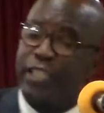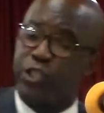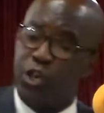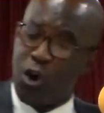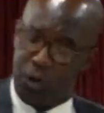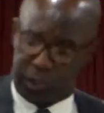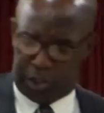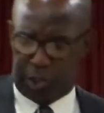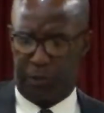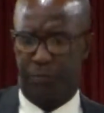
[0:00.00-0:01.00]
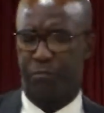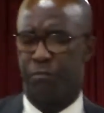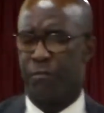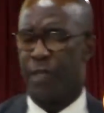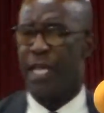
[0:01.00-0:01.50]
in church
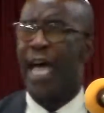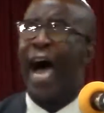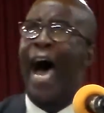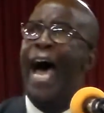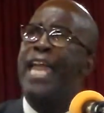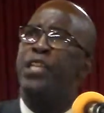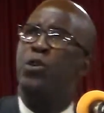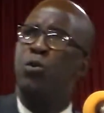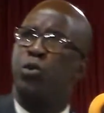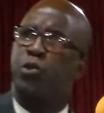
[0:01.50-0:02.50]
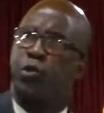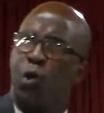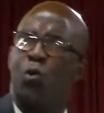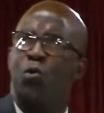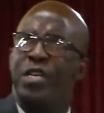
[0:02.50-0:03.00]
and you
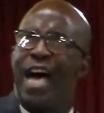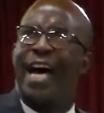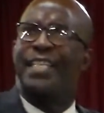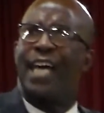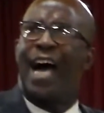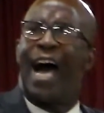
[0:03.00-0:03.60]
do not